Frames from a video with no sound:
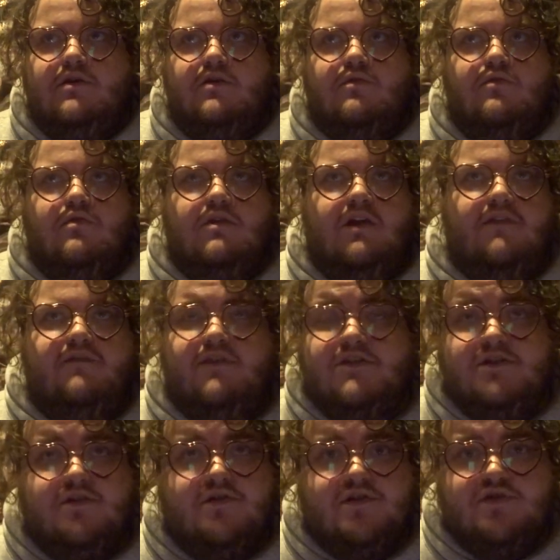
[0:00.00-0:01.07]
or like
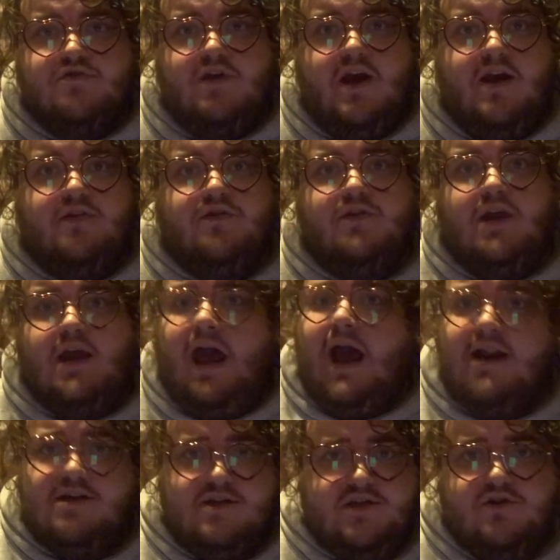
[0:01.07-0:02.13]
physical strength,
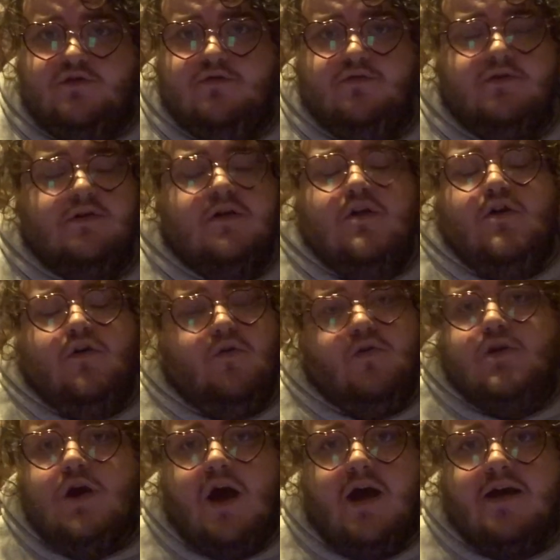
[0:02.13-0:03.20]
attitude, or
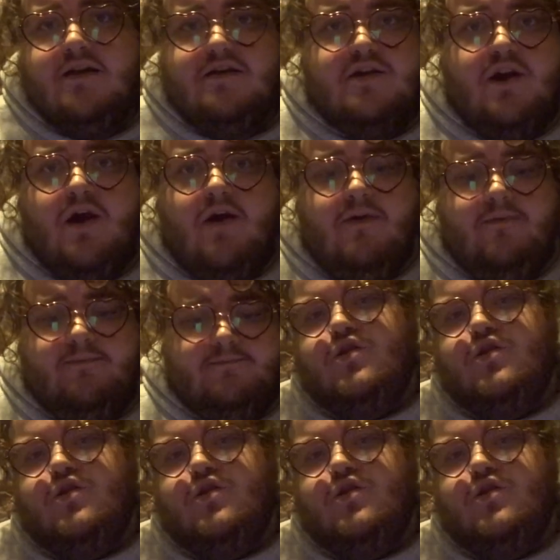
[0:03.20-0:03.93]
not, you know?